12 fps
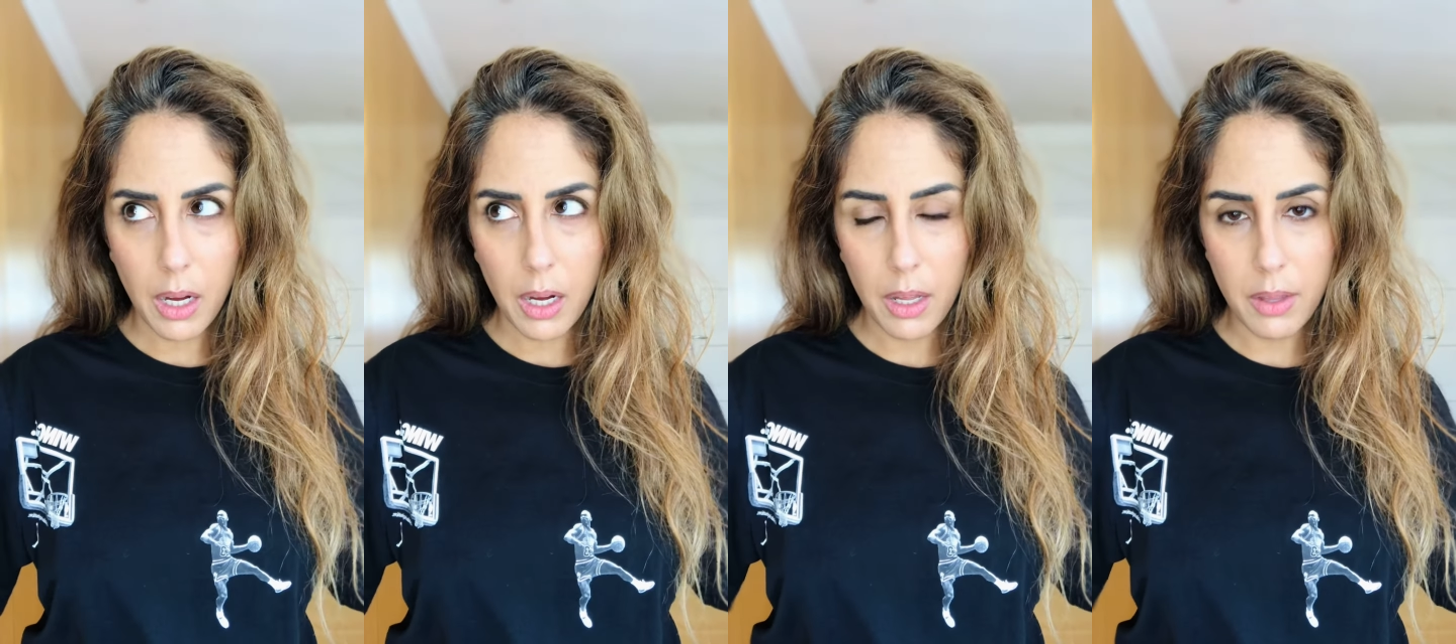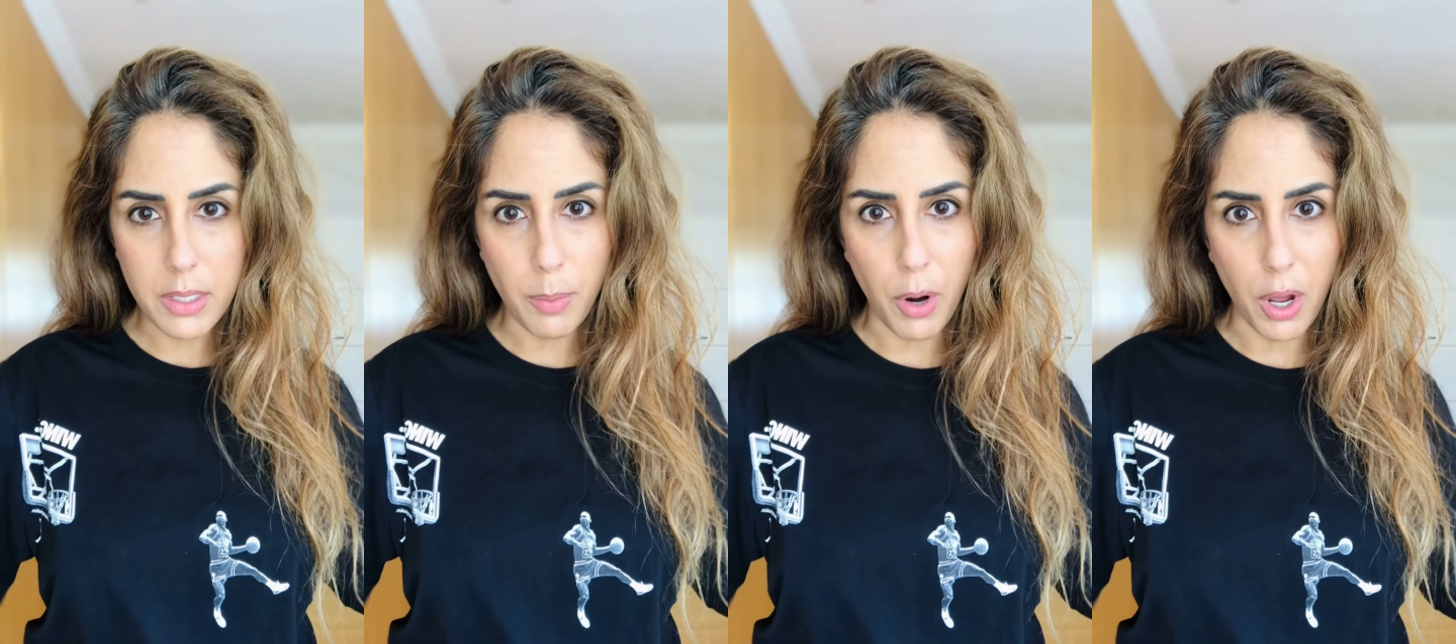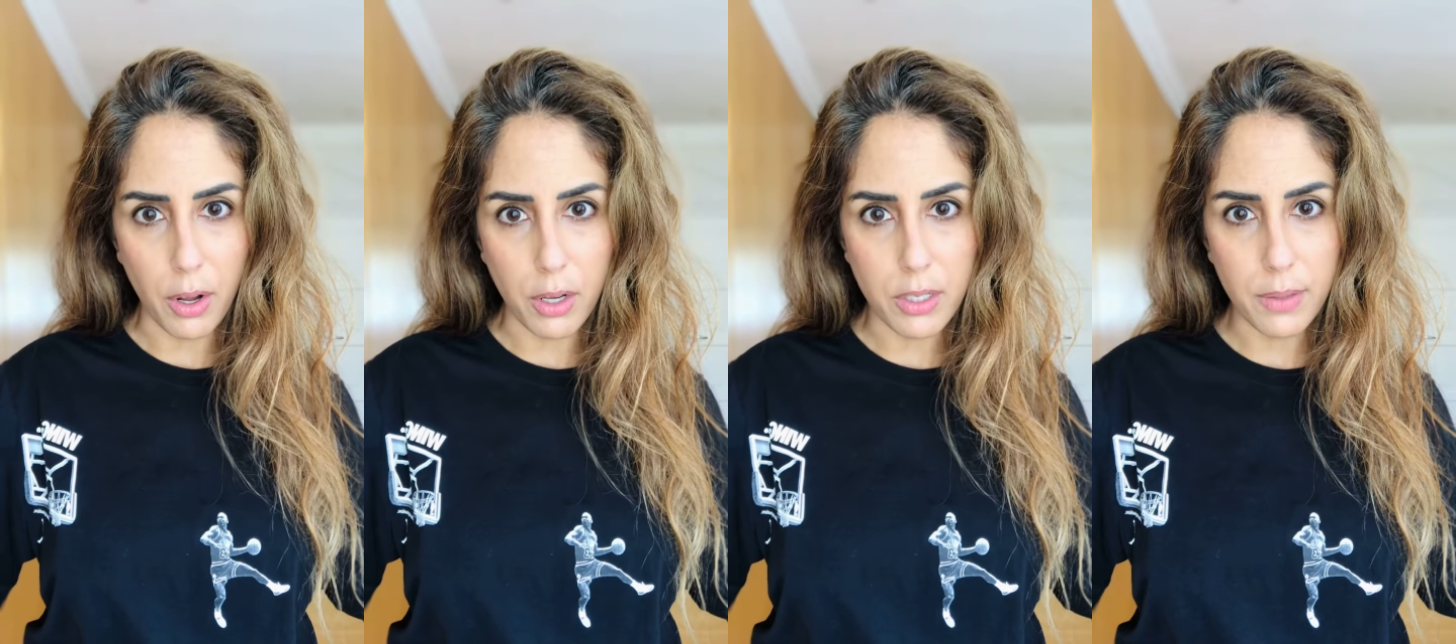The
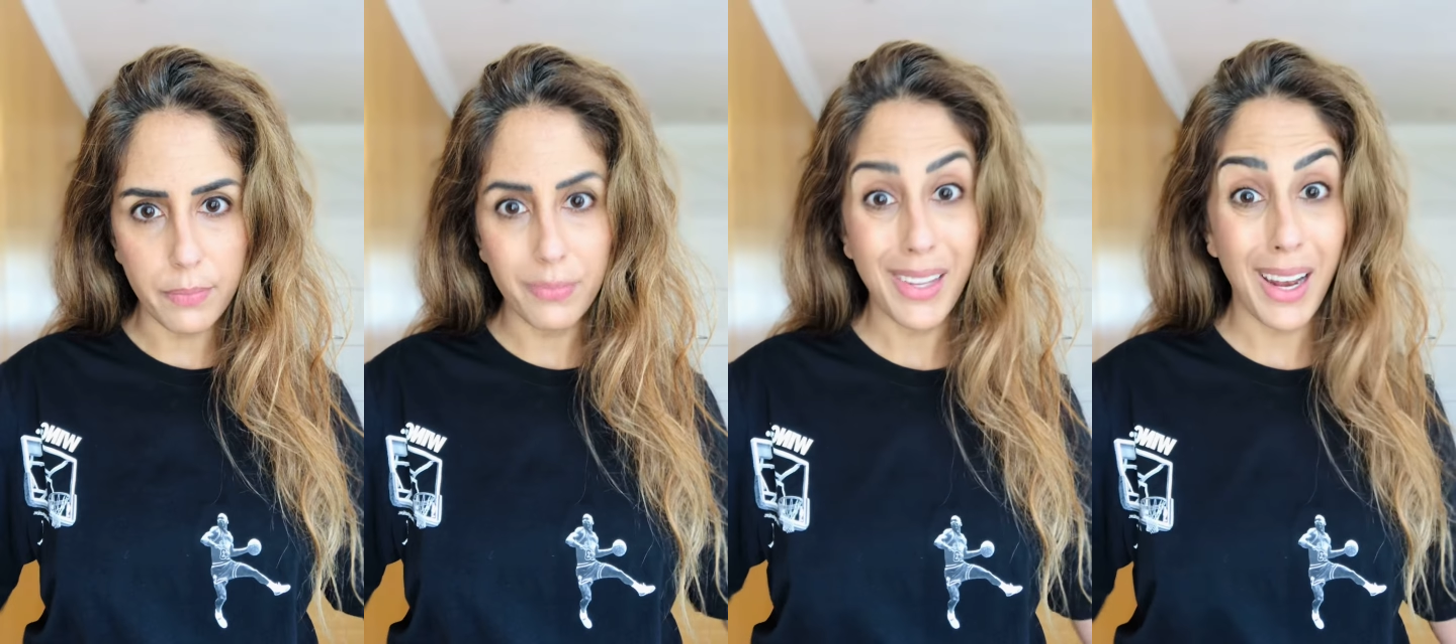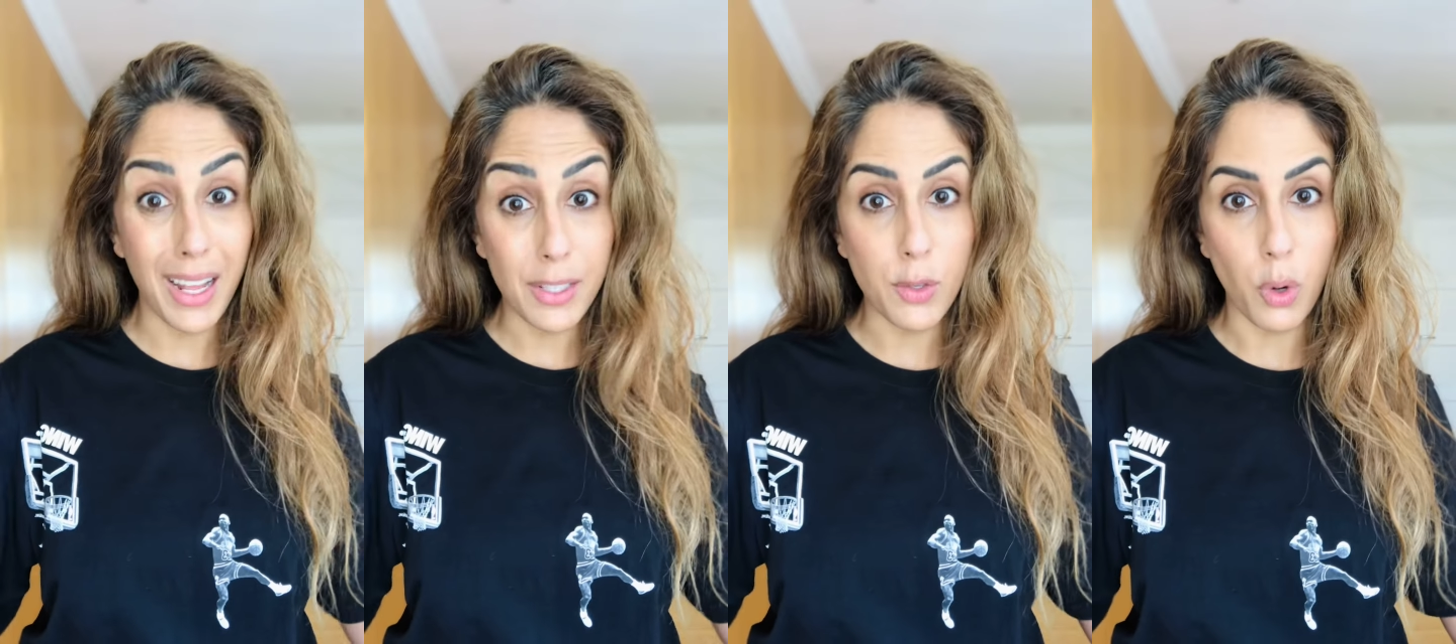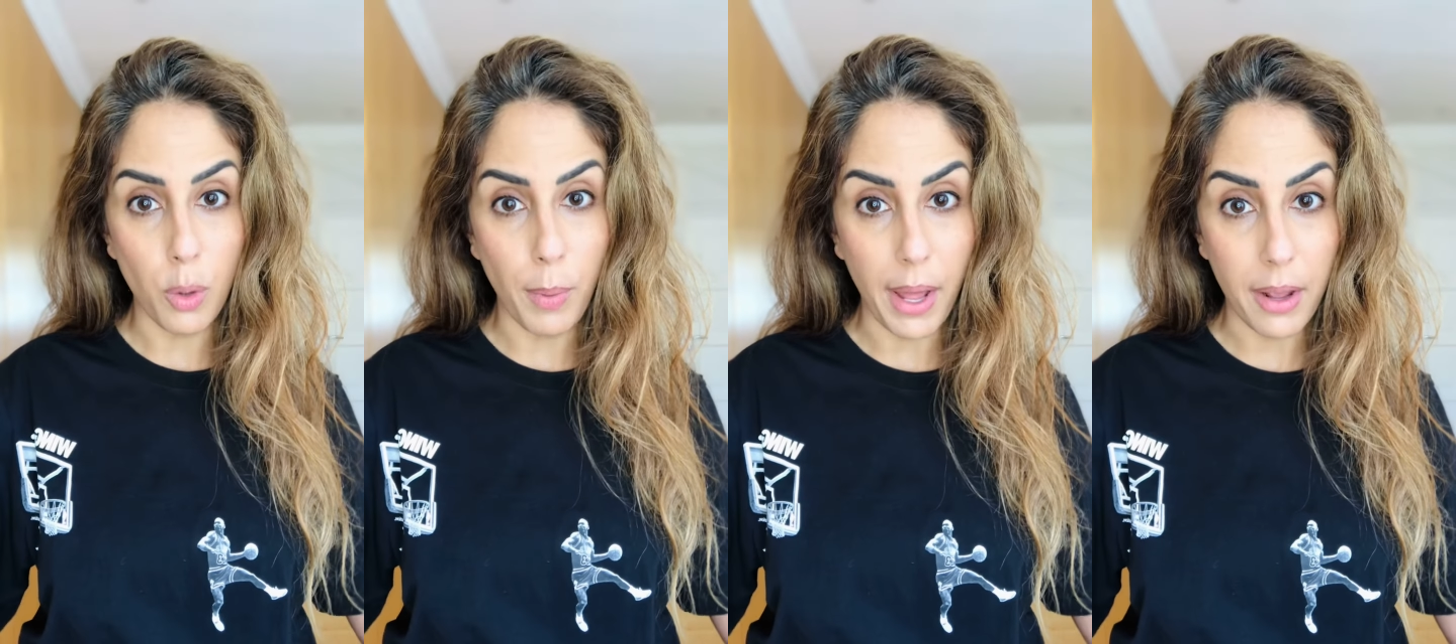Sopranos, let's
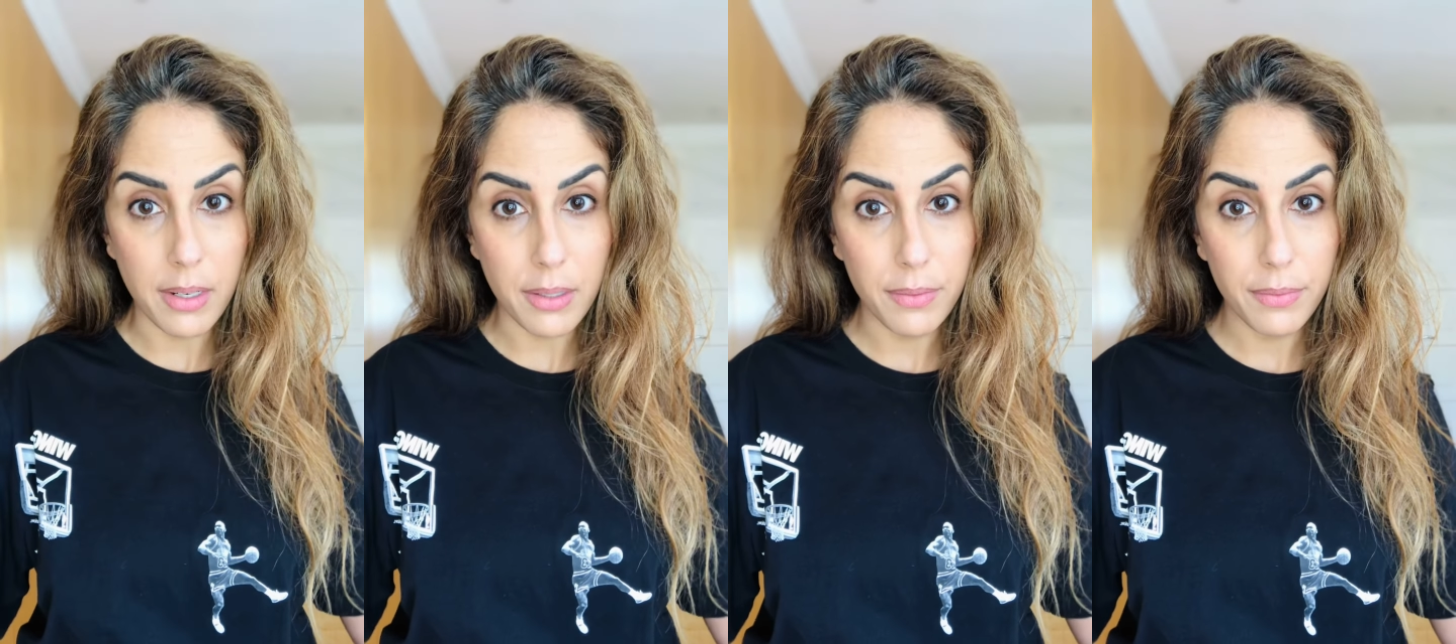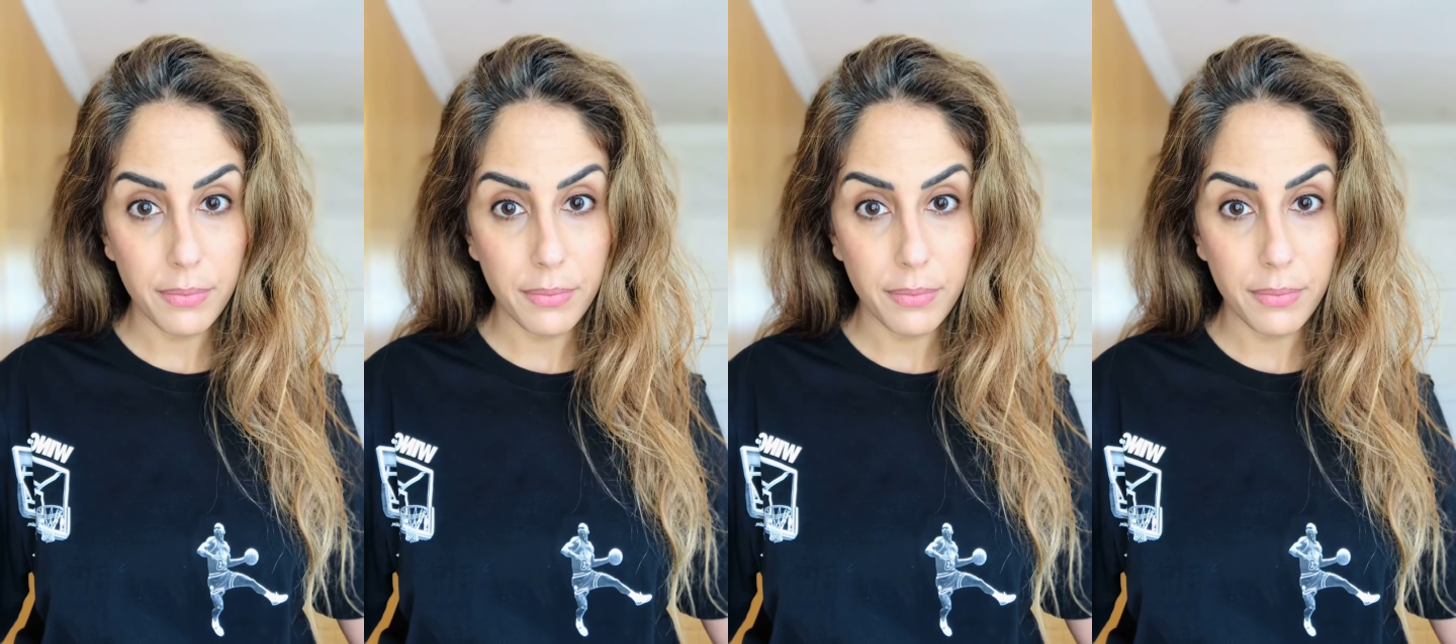talk about it.